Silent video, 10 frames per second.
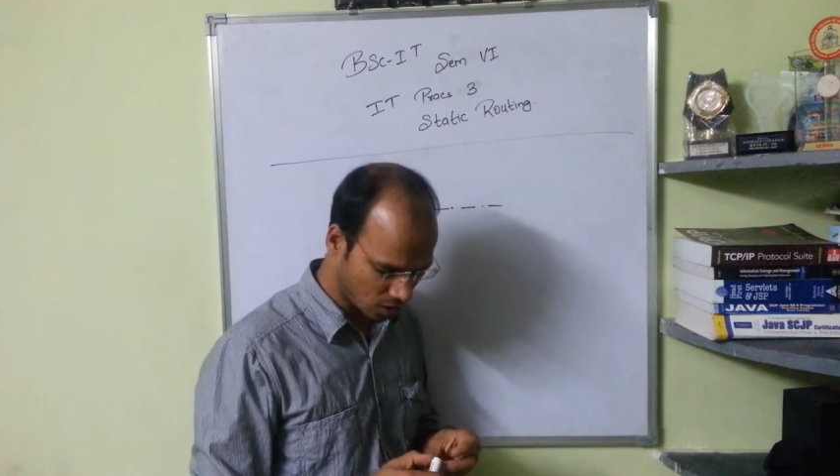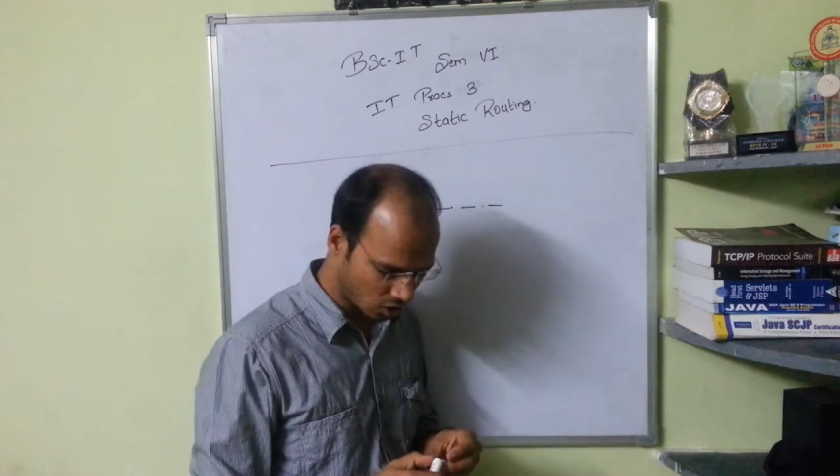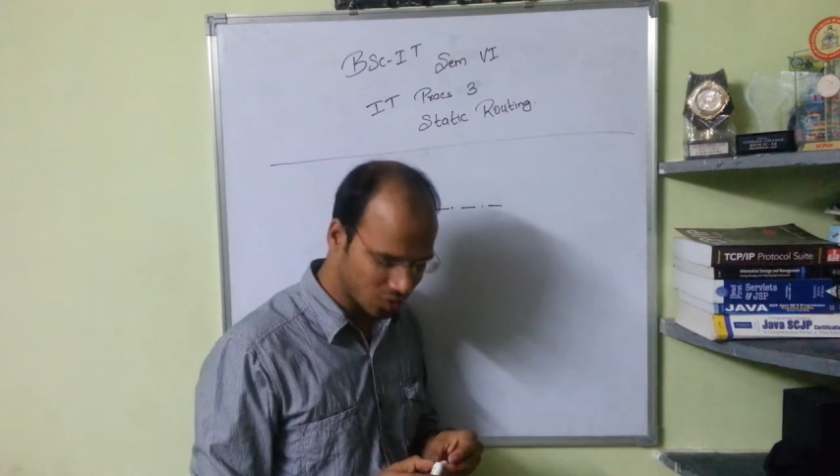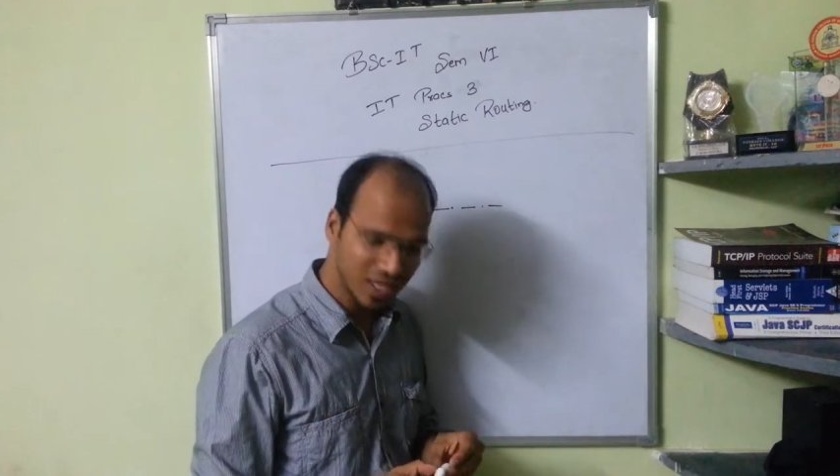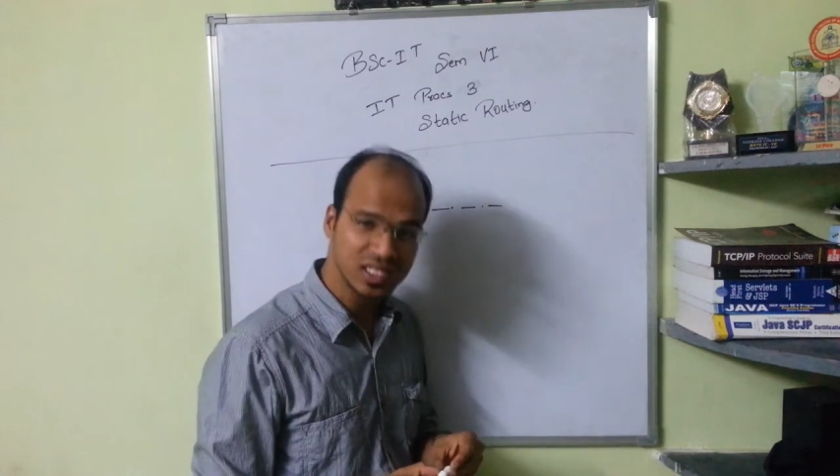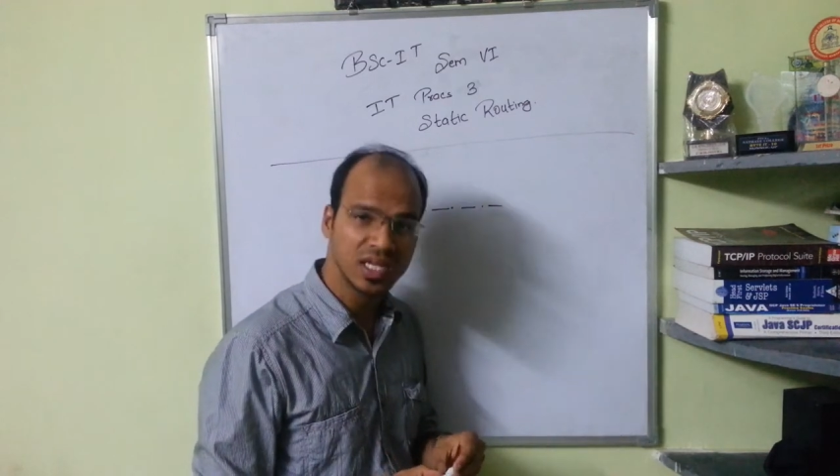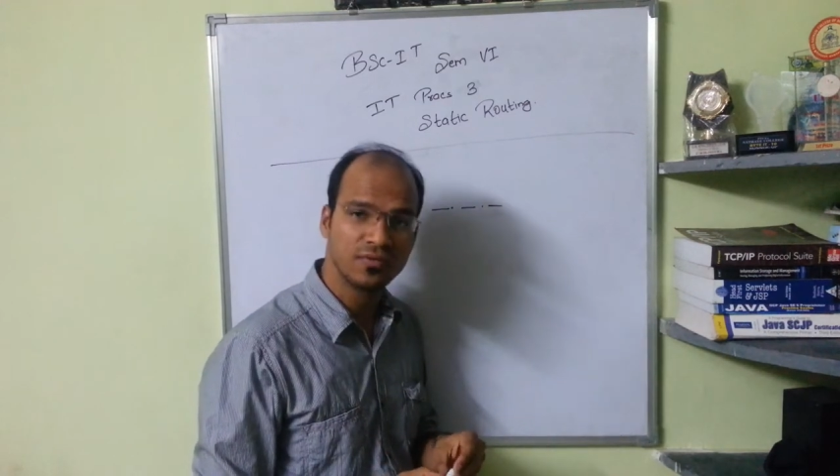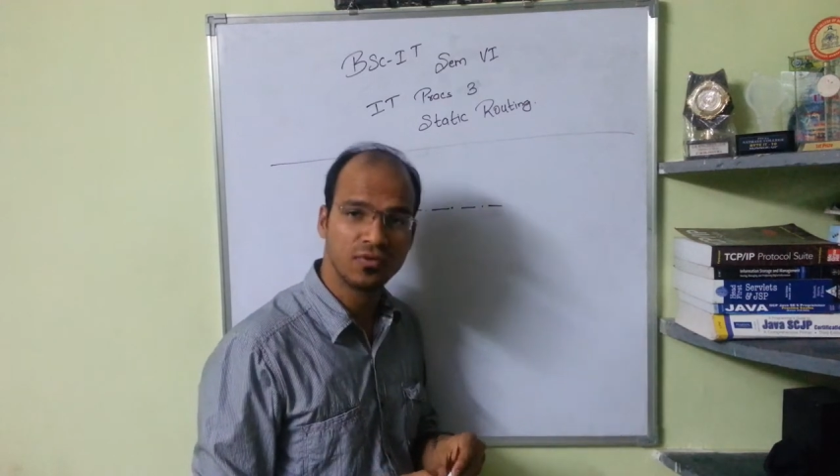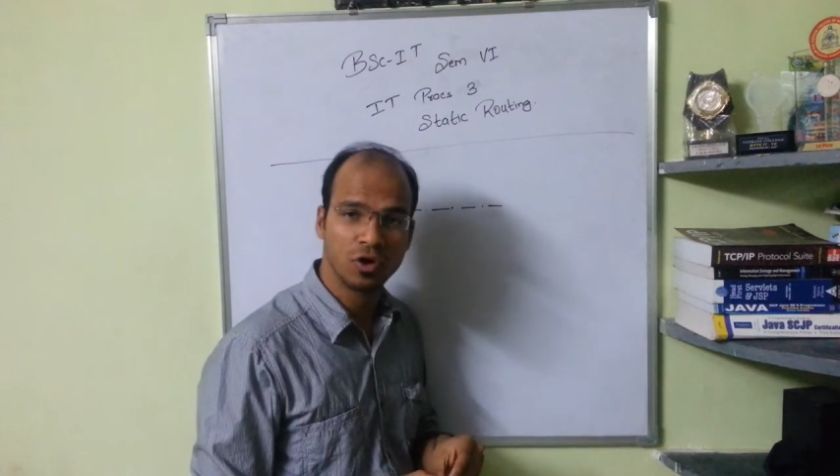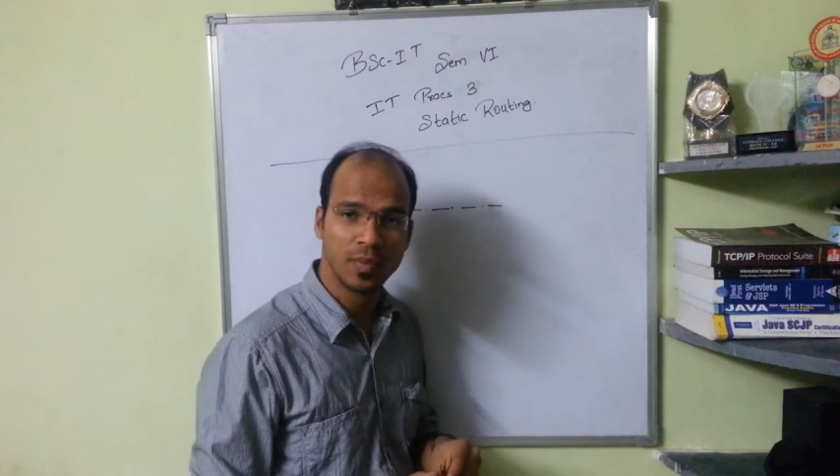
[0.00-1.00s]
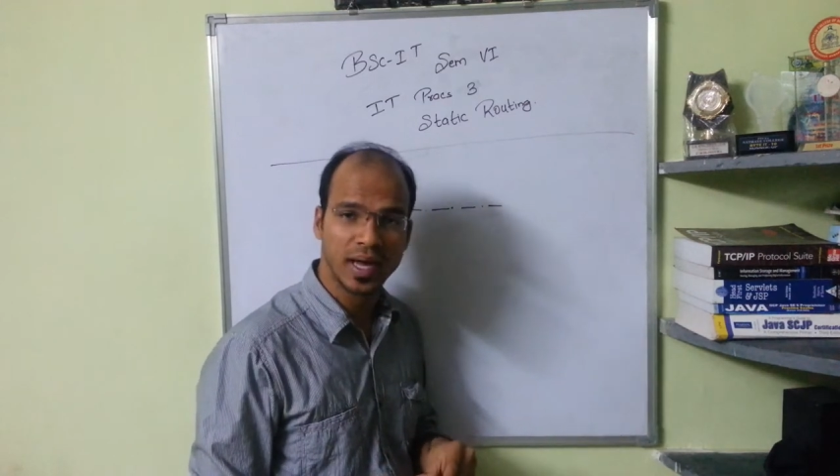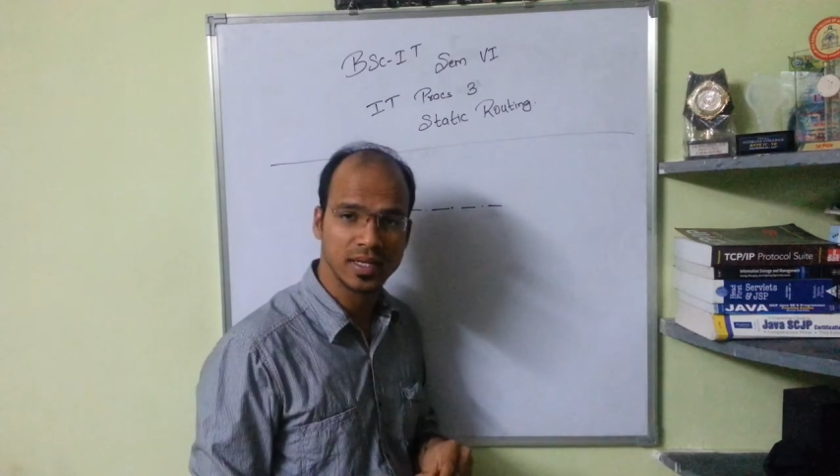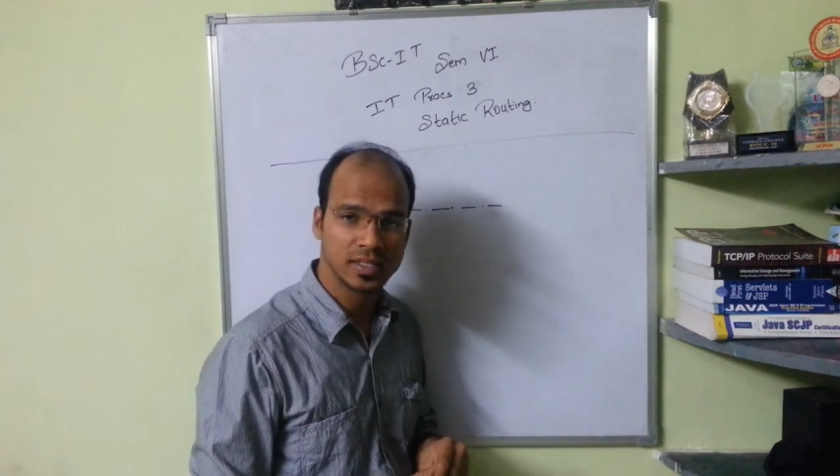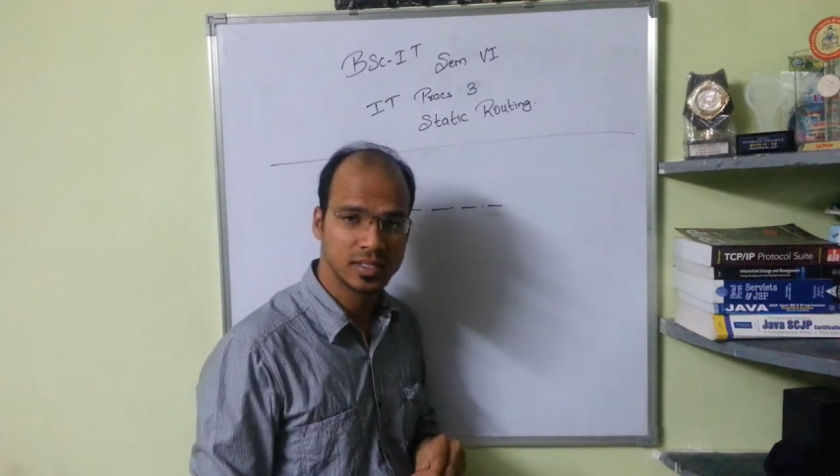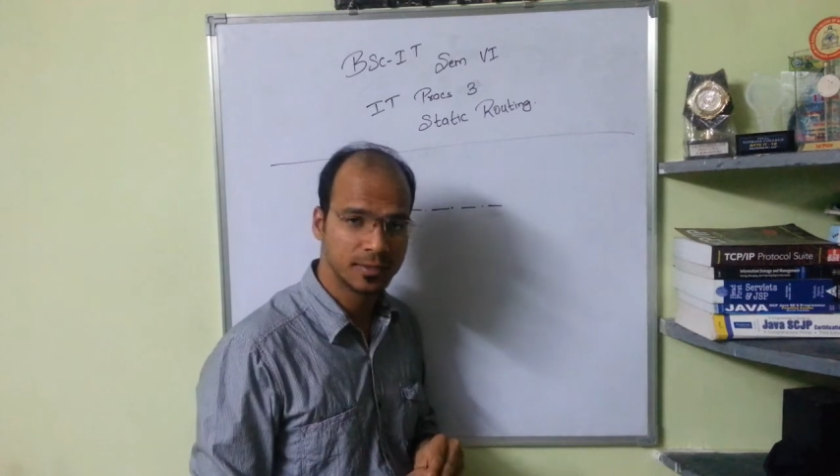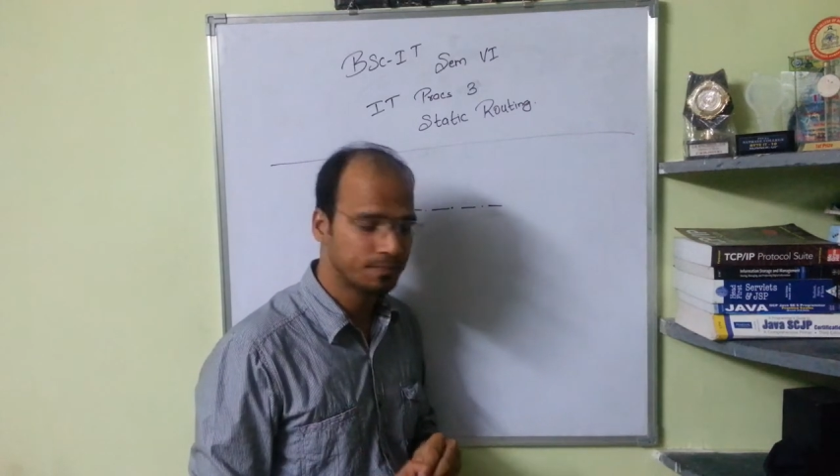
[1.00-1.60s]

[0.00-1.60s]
or you can say 4 bytes.